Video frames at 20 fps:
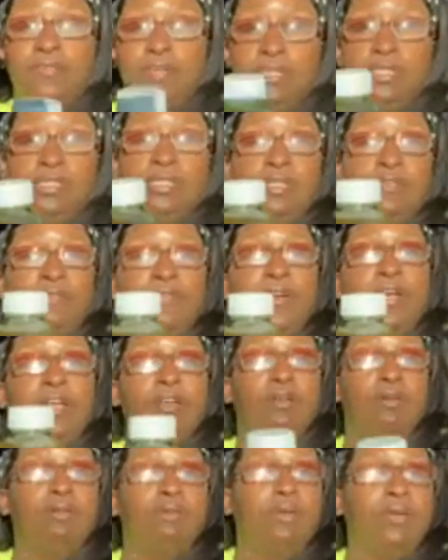it tastes
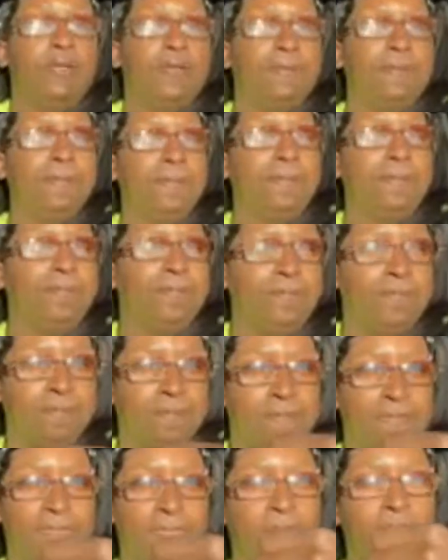like vinegar and
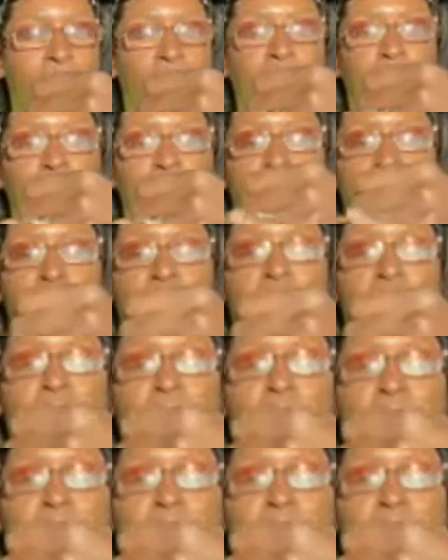apple sauce mixed